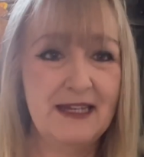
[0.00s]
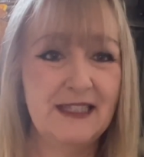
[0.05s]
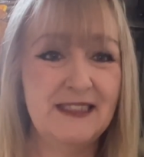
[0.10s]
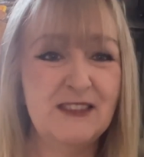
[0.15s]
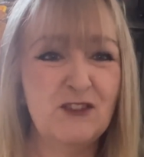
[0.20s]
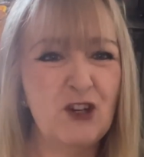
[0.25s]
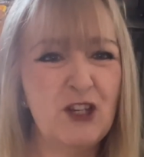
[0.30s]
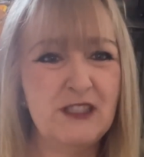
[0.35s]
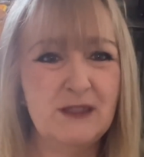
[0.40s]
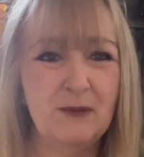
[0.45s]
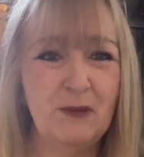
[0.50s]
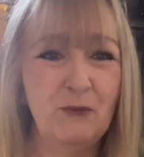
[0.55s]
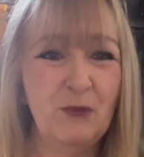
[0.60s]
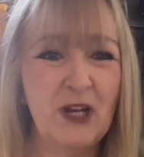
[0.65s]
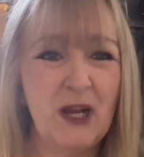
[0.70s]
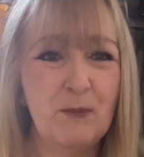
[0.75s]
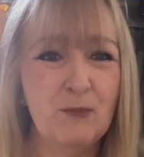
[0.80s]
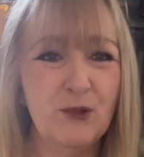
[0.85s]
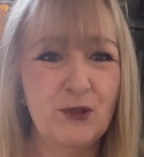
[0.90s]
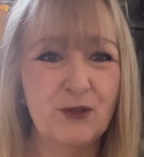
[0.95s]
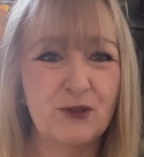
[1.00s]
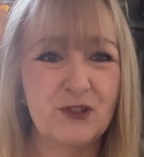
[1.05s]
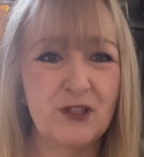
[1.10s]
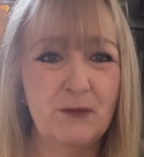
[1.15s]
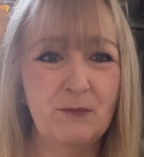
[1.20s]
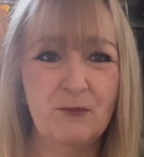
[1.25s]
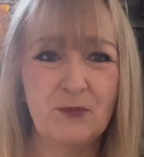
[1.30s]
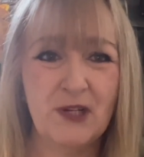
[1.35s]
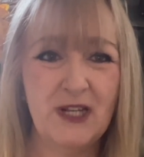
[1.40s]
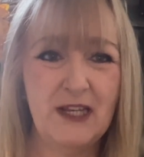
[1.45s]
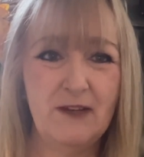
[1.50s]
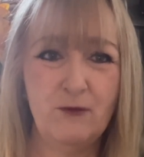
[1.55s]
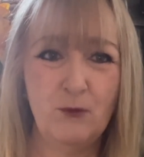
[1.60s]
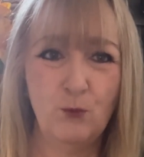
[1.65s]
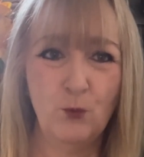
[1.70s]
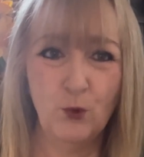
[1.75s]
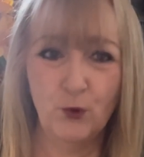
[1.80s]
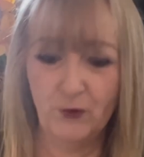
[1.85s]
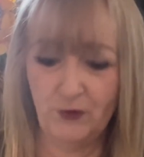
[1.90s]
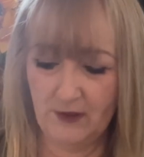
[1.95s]
I tried them on when I bought them, but I haven't
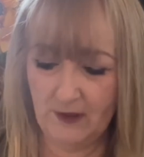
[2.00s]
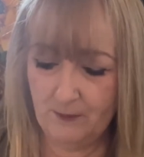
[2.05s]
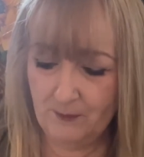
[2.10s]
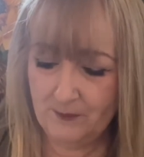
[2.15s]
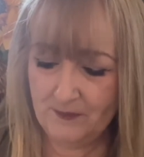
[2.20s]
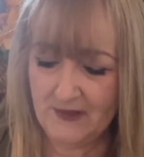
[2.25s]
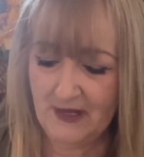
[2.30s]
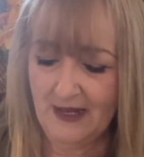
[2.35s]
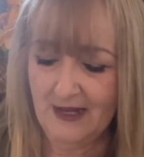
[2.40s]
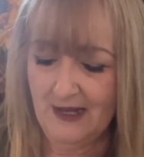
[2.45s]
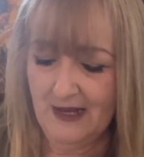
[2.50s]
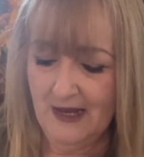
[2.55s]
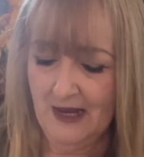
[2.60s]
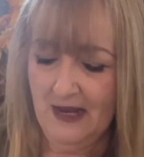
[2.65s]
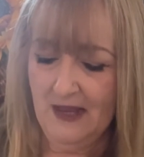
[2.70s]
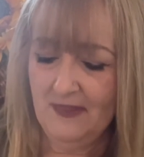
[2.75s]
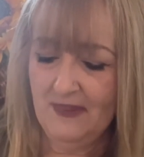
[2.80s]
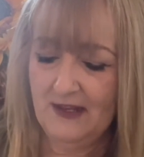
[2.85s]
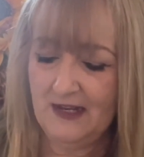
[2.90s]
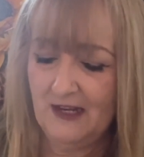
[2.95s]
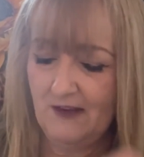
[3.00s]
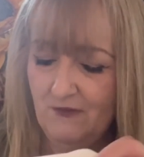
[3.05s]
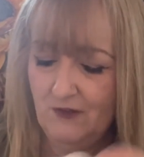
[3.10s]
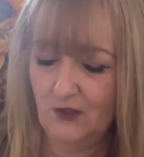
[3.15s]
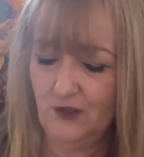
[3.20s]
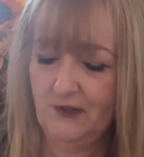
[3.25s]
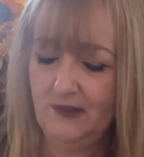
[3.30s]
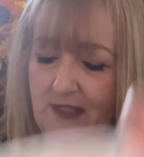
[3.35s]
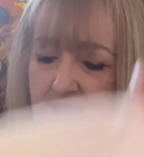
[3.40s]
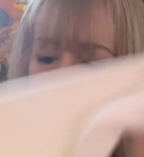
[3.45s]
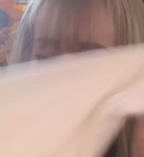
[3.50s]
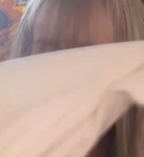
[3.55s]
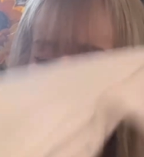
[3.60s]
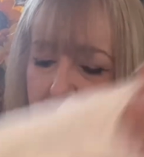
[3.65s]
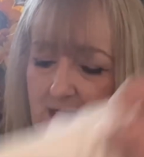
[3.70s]
worn them. Then I've got this